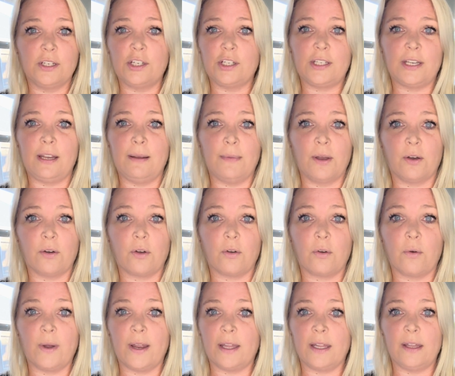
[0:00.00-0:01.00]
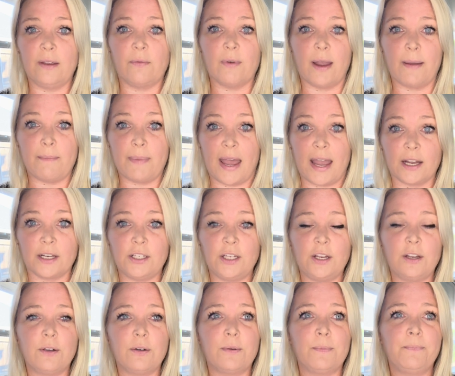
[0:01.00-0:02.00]
just email quickly right back to
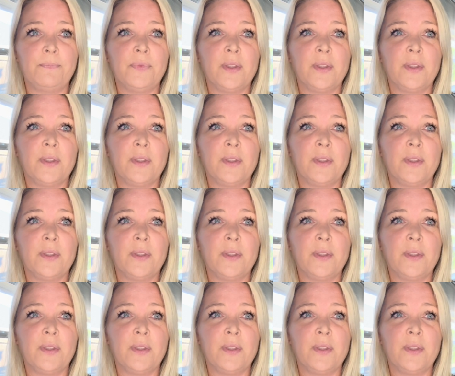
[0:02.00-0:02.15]
you.